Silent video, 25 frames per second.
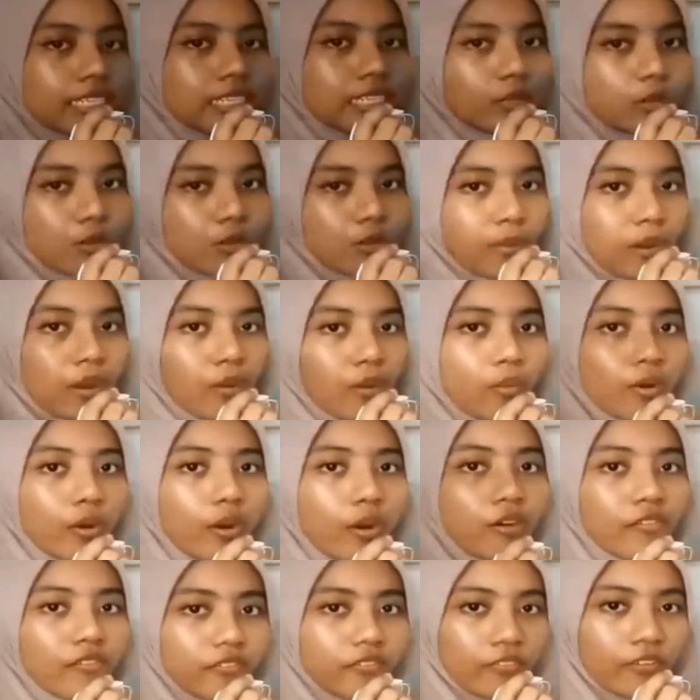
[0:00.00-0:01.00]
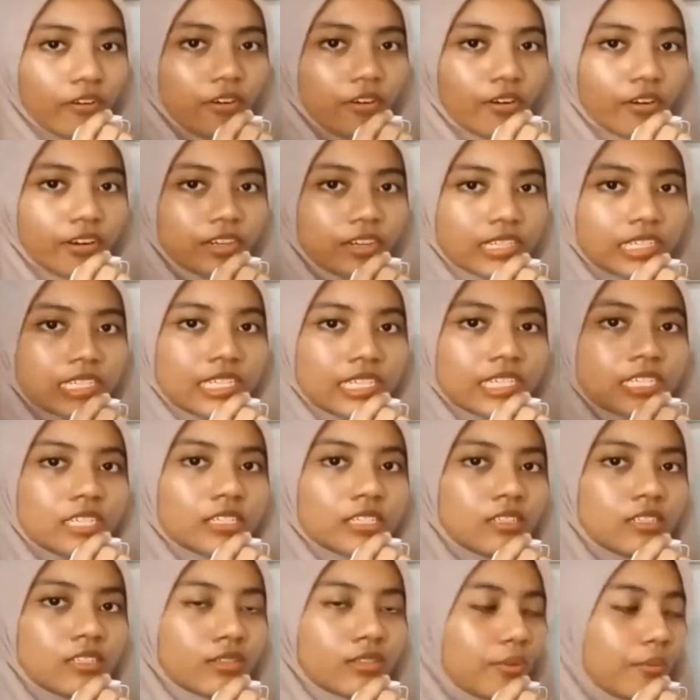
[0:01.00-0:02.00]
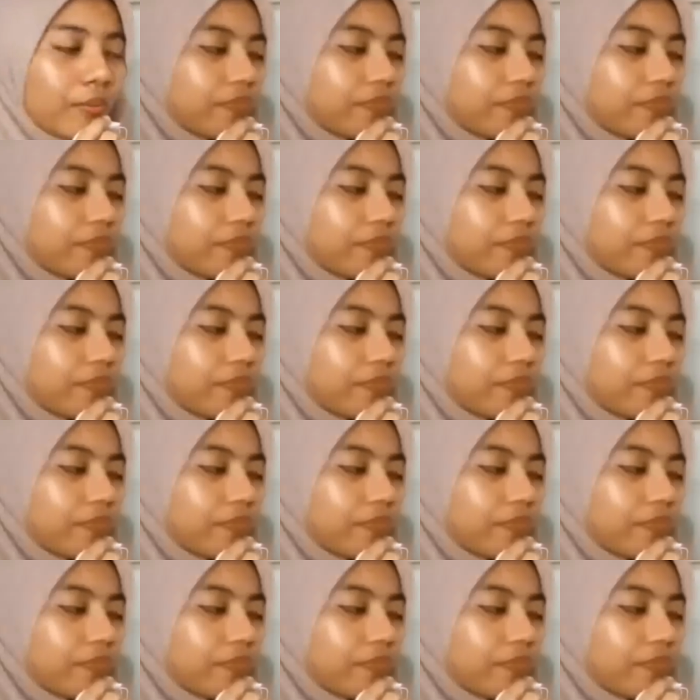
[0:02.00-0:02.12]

to the power of 4. So